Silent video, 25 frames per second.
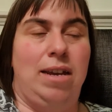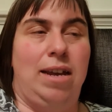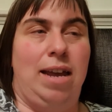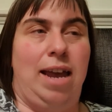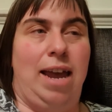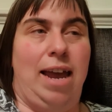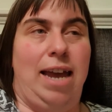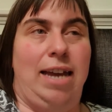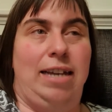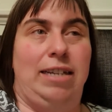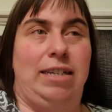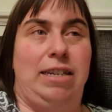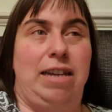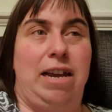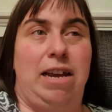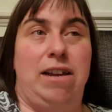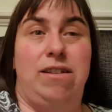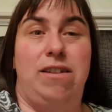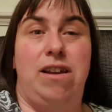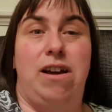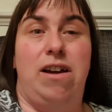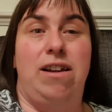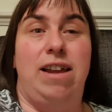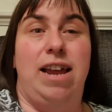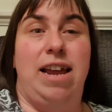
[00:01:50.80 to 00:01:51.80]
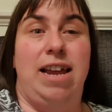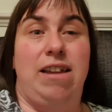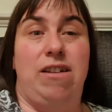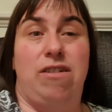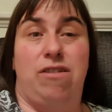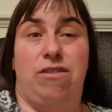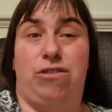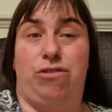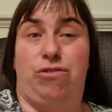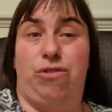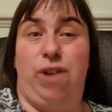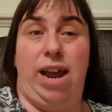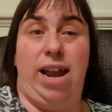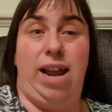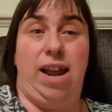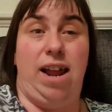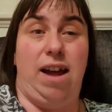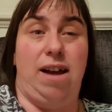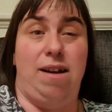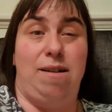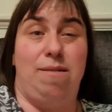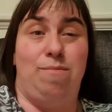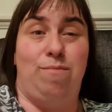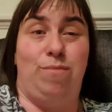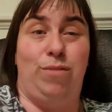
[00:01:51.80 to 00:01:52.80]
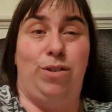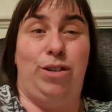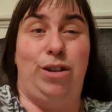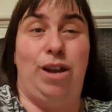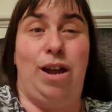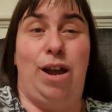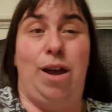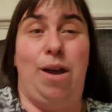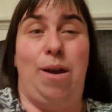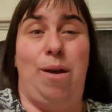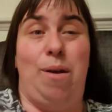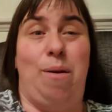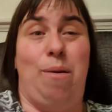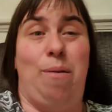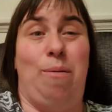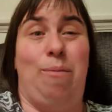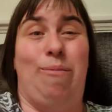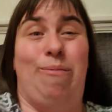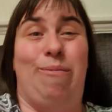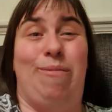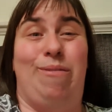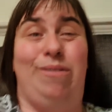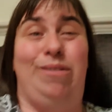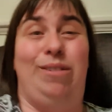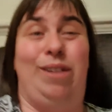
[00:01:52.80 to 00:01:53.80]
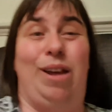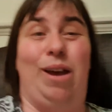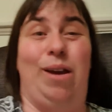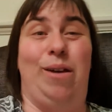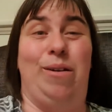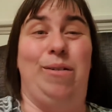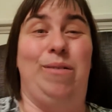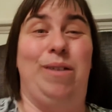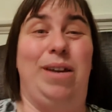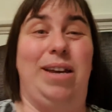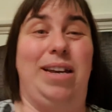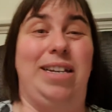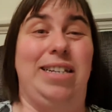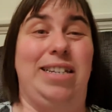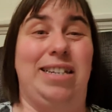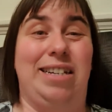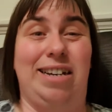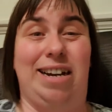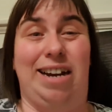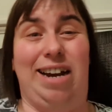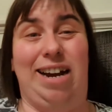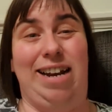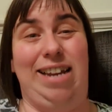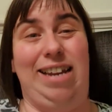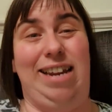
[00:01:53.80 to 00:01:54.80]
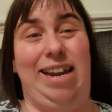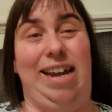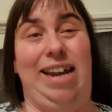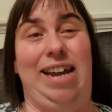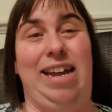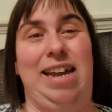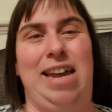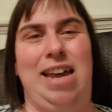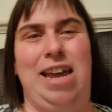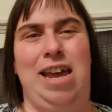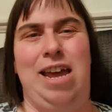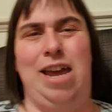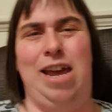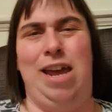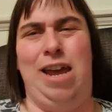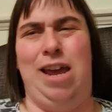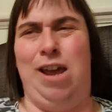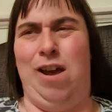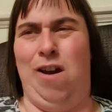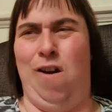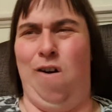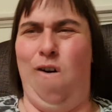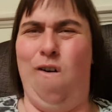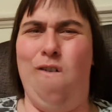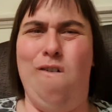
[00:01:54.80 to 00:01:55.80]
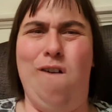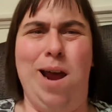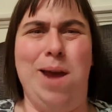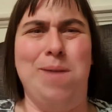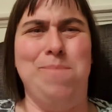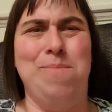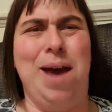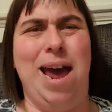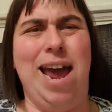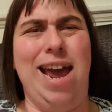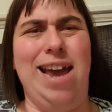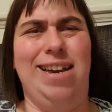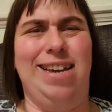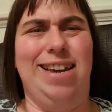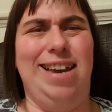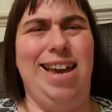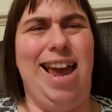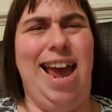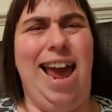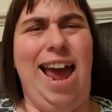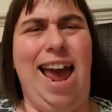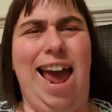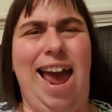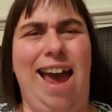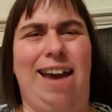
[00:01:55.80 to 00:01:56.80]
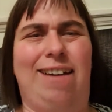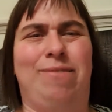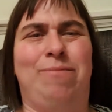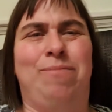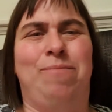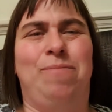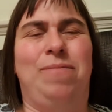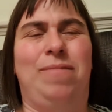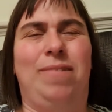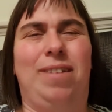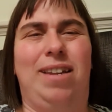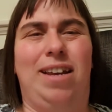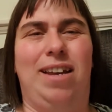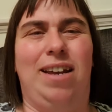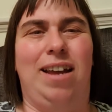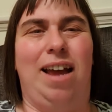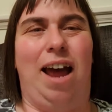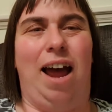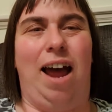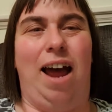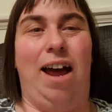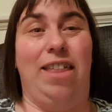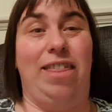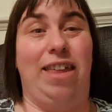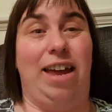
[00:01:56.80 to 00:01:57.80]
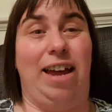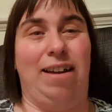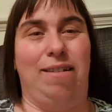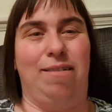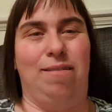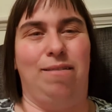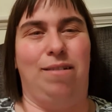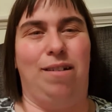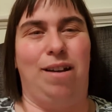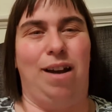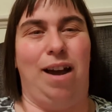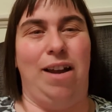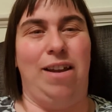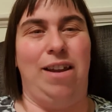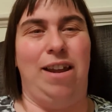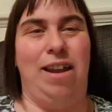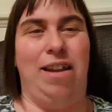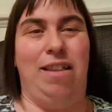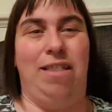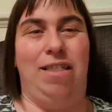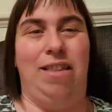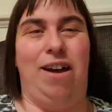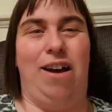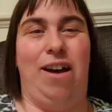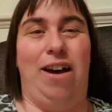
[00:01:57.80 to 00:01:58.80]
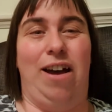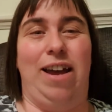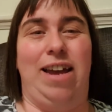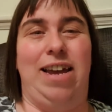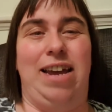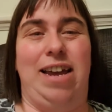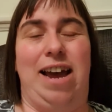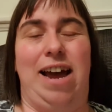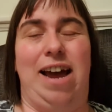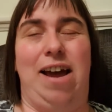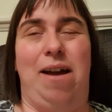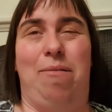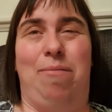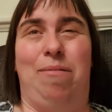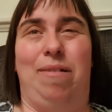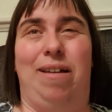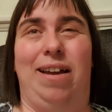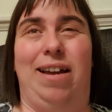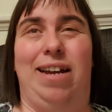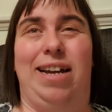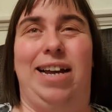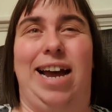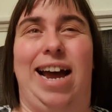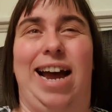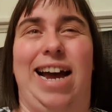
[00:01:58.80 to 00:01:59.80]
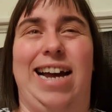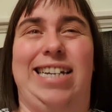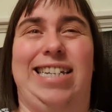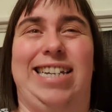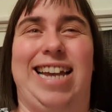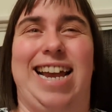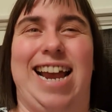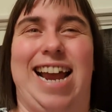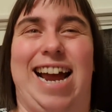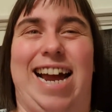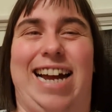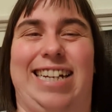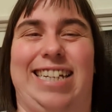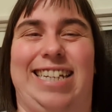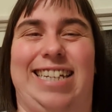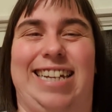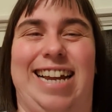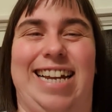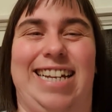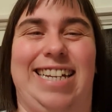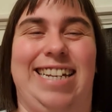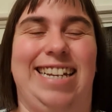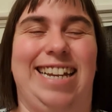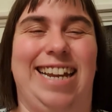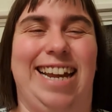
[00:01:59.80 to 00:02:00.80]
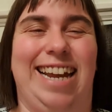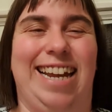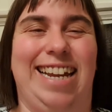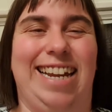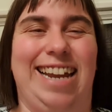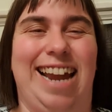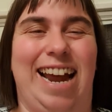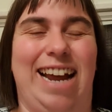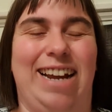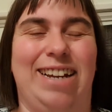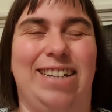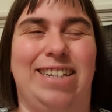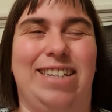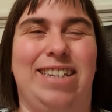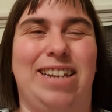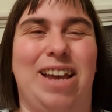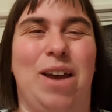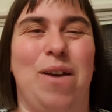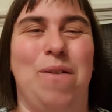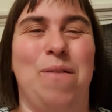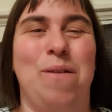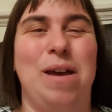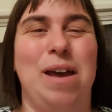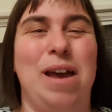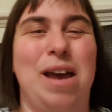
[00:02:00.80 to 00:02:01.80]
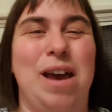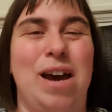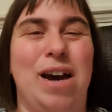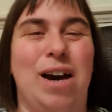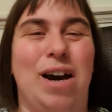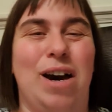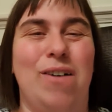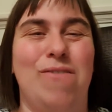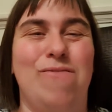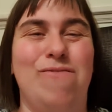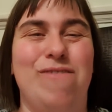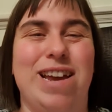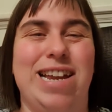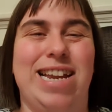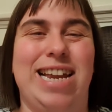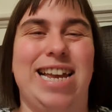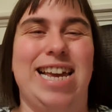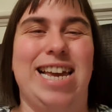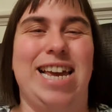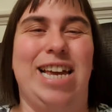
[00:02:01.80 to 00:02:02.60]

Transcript: it's done in Australia, so it's kind of oi mate, yeah, that kind of like I say accent and that. So I really